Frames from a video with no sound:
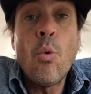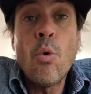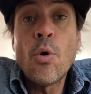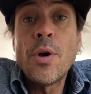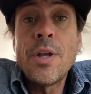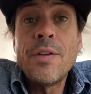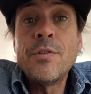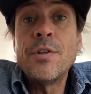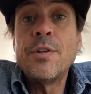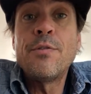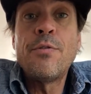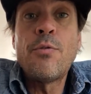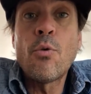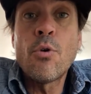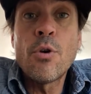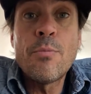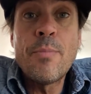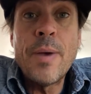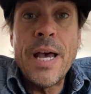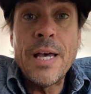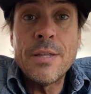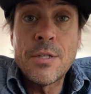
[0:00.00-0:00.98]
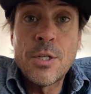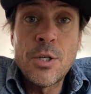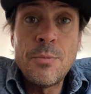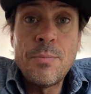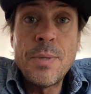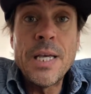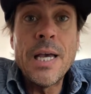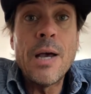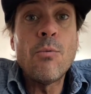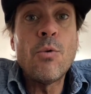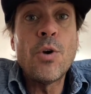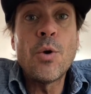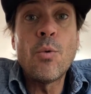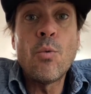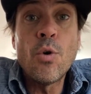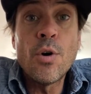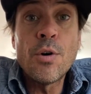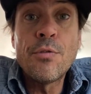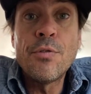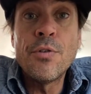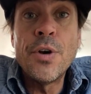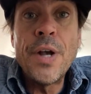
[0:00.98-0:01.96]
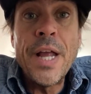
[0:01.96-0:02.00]
or even a fourth path could be, I want to
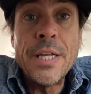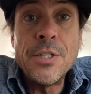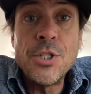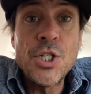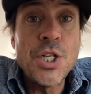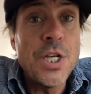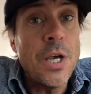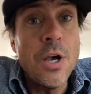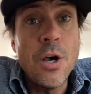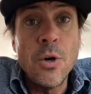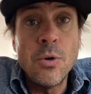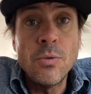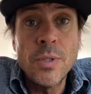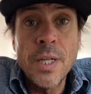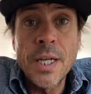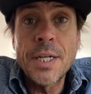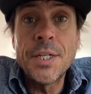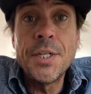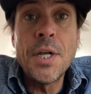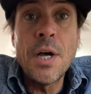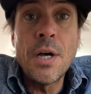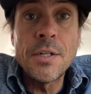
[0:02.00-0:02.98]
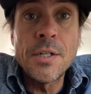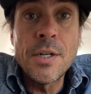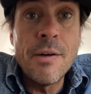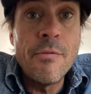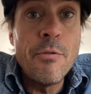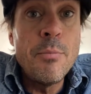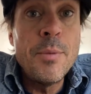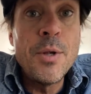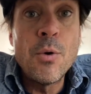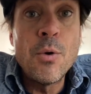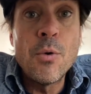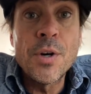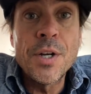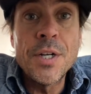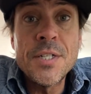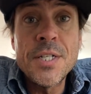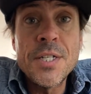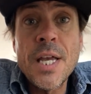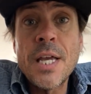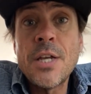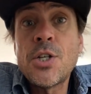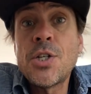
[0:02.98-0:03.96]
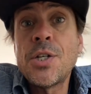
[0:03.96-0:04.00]
work for an NGO, like a non-government
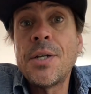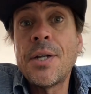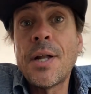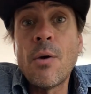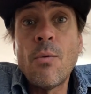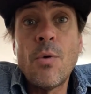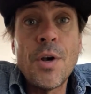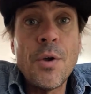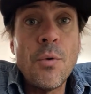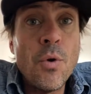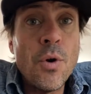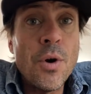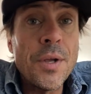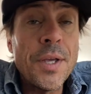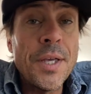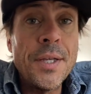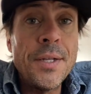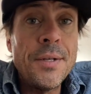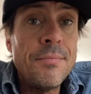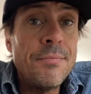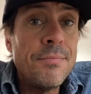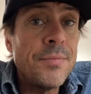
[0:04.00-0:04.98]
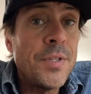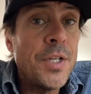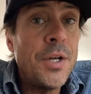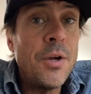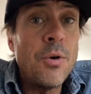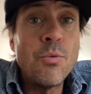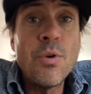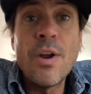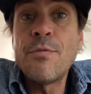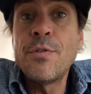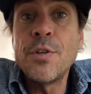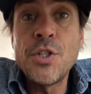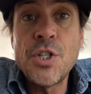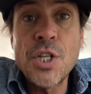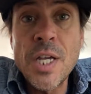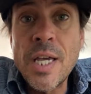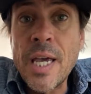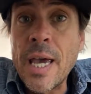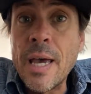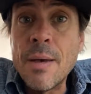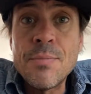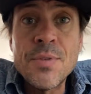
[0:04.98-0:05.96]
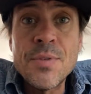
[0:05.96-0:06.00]
organization. I want to work in, you know, refugee
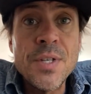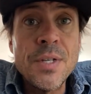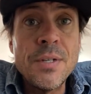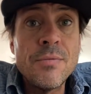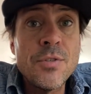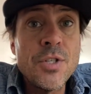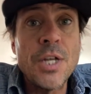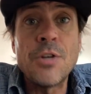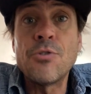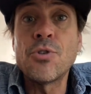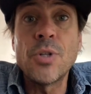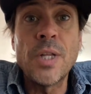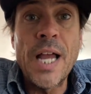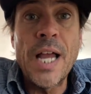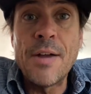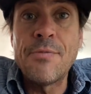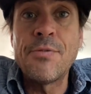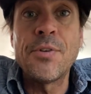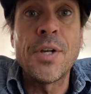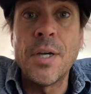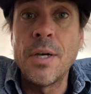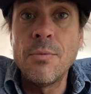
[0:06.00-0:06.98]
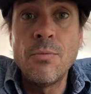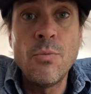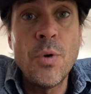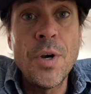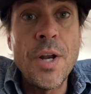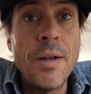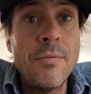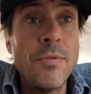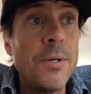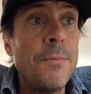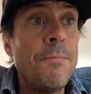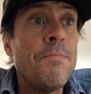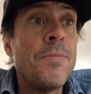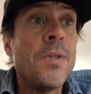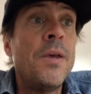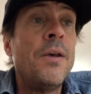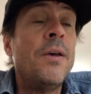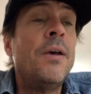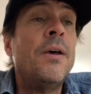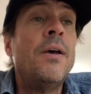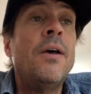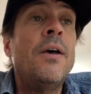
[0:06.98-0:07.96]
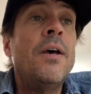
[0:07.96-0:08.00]
camps in Central Africa, whatever.
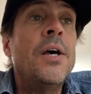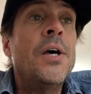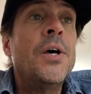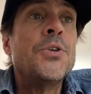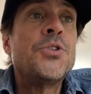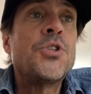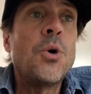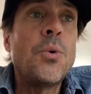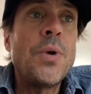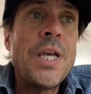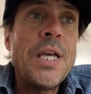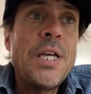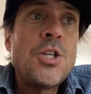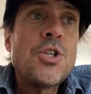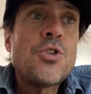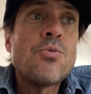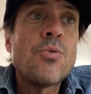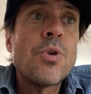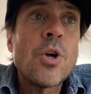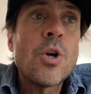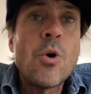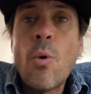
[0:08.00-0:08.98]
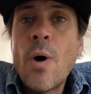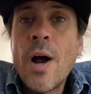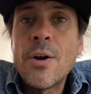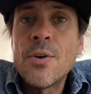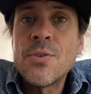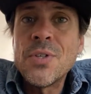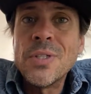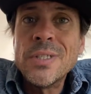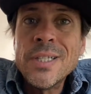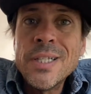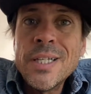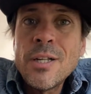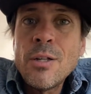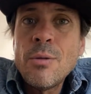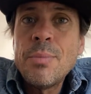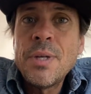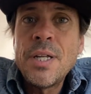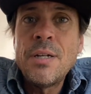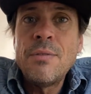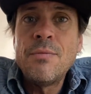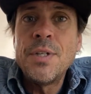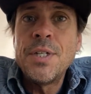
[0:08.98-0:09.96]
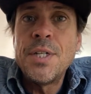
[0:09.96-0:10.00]
So each requires a little
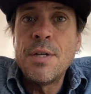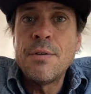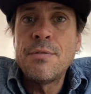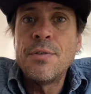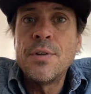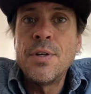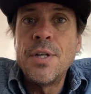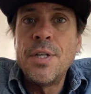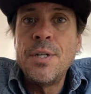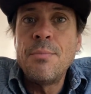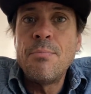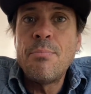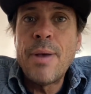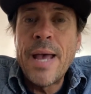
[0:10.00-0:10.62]
bit of a different